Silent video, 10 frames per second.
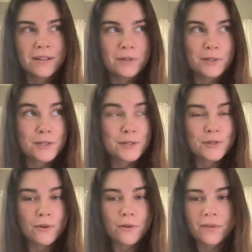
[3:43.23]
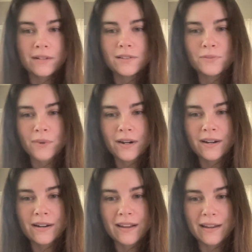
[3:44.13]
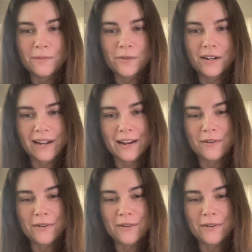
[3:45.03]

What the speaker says: So that's where I am right now.